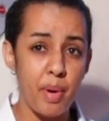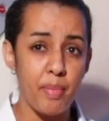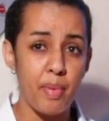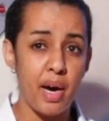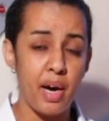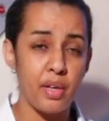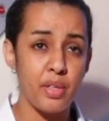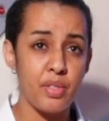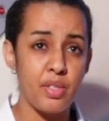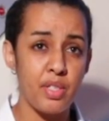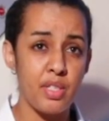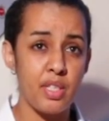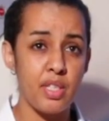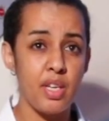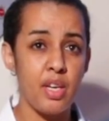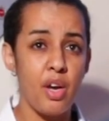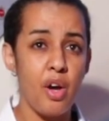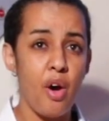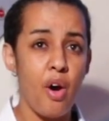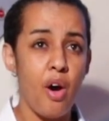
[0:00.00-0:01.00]
about
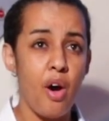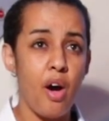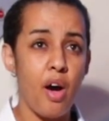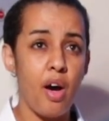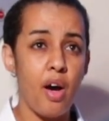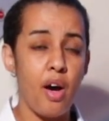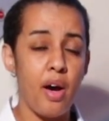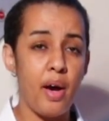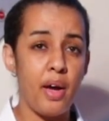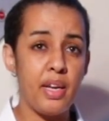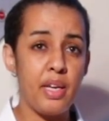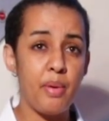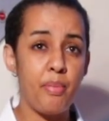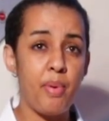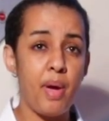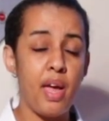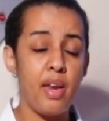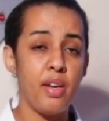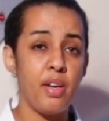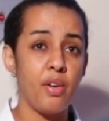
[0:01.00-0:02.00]

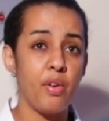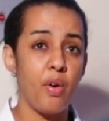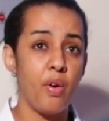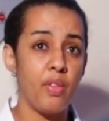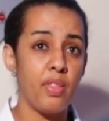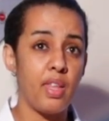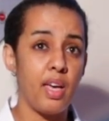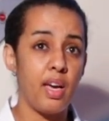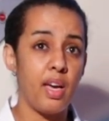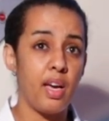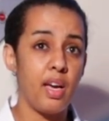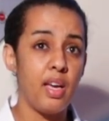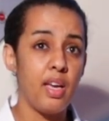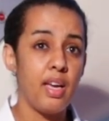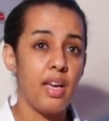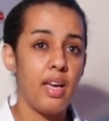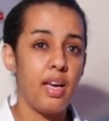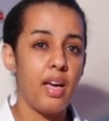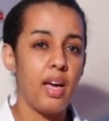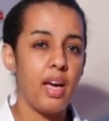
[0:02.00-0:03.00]
depending on the
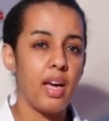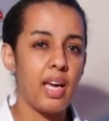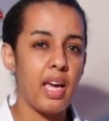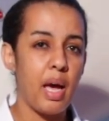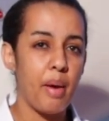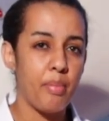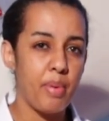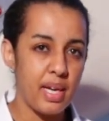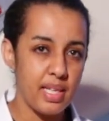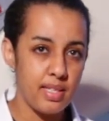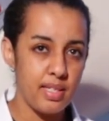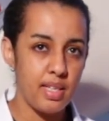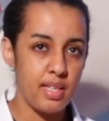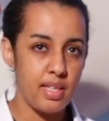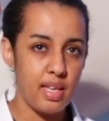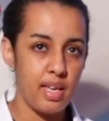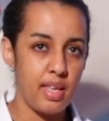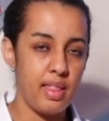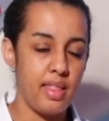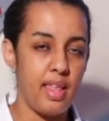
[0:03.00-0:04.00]

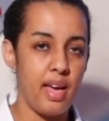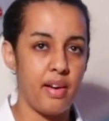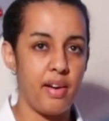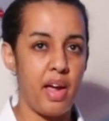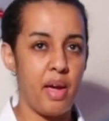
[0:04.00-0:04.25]
capacity they're